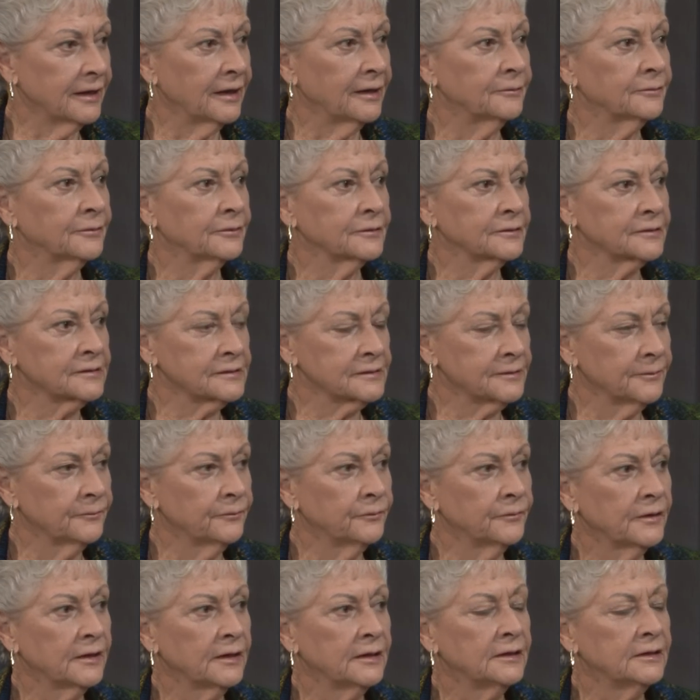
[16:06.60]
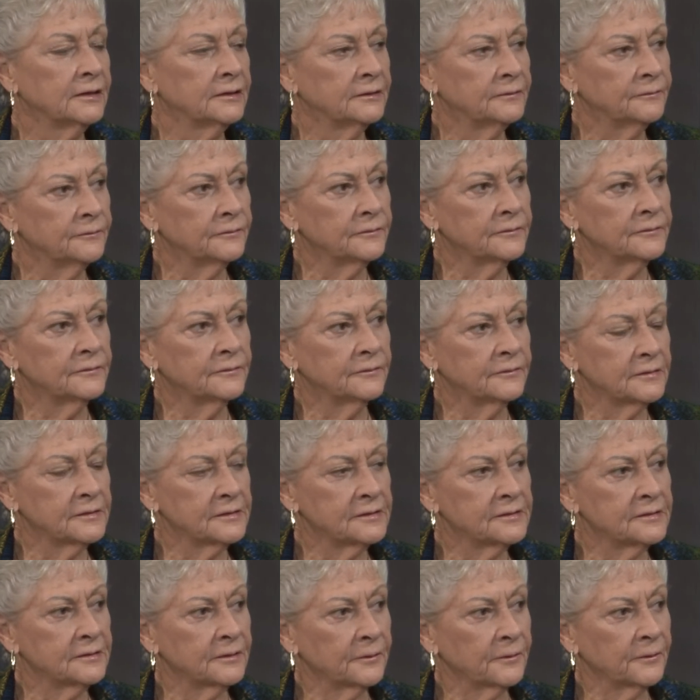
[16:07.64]
there's some picnic tables.
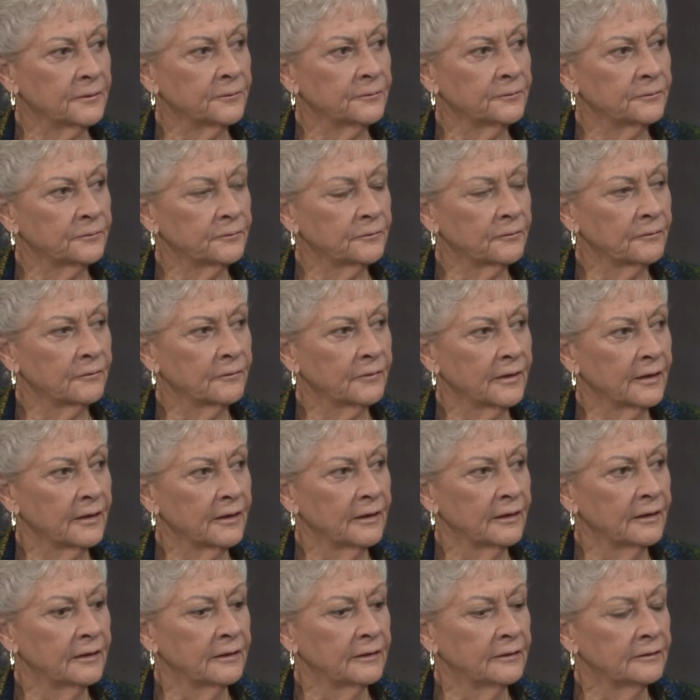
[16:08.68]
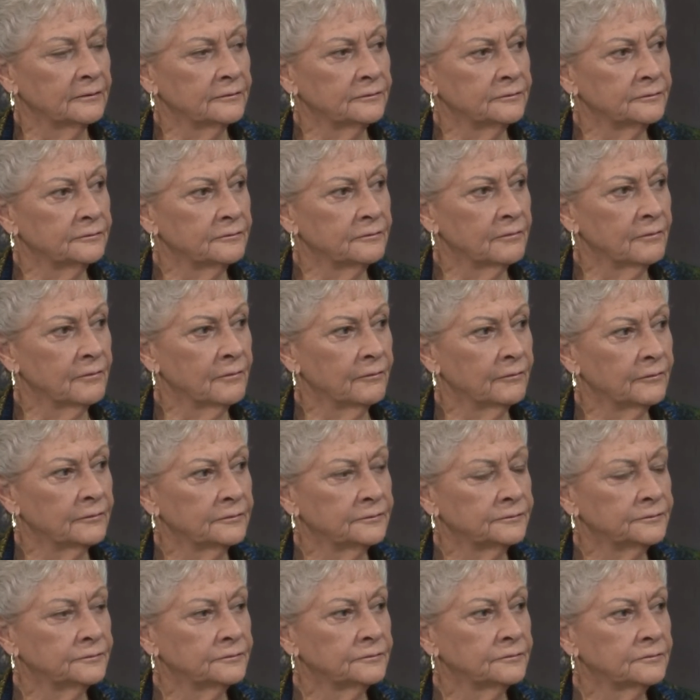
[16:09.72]
We put some
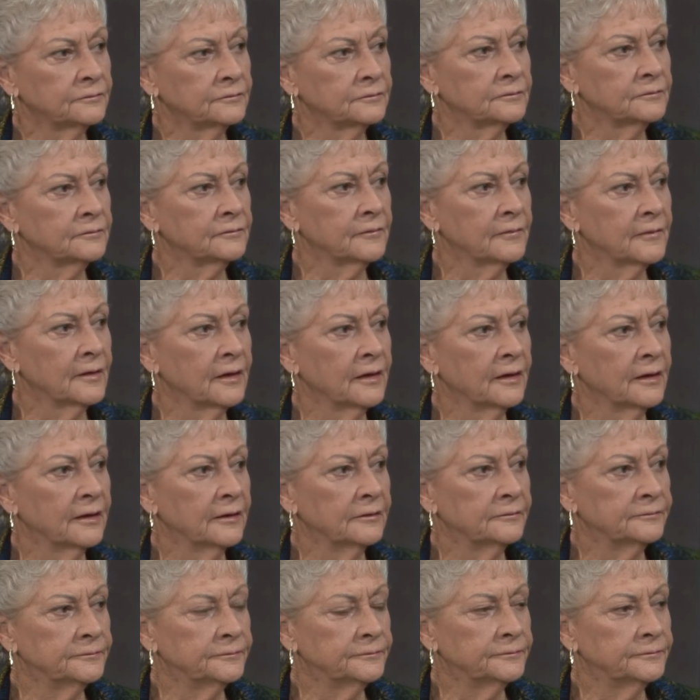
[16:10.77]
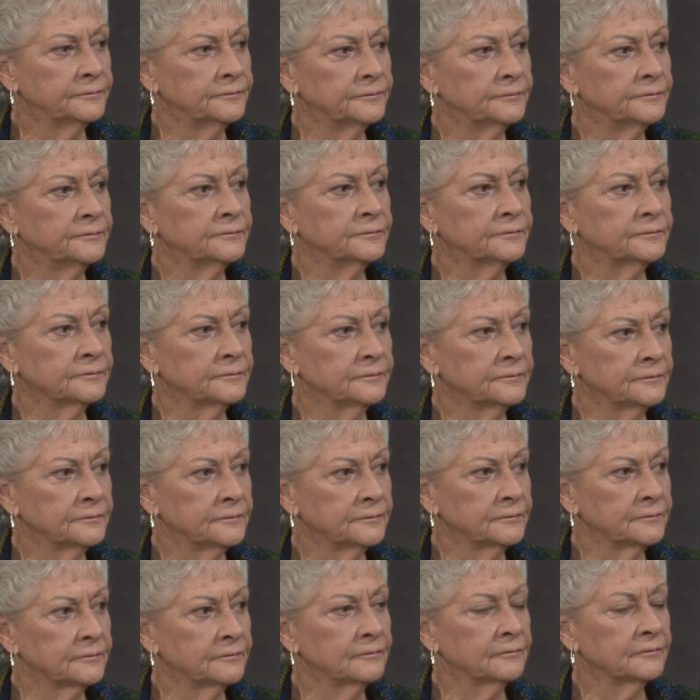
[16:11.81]
nice landscaping cloth
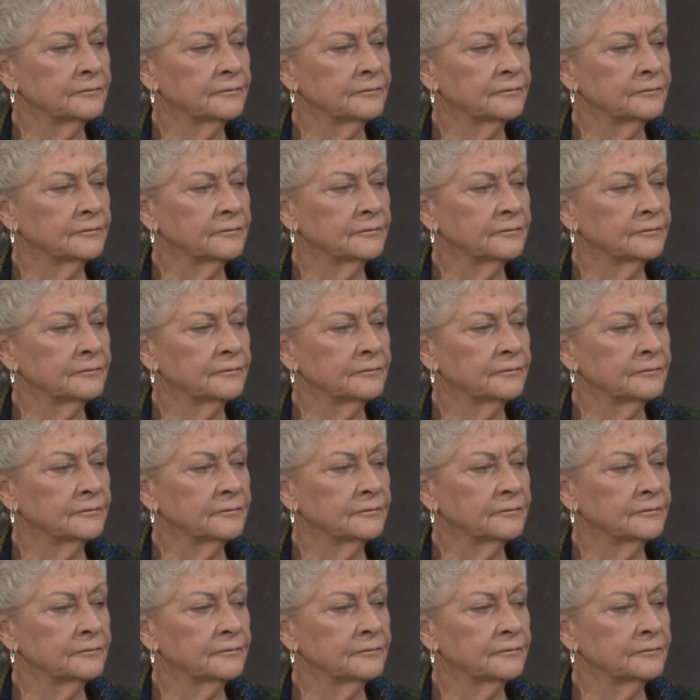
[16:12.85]
down.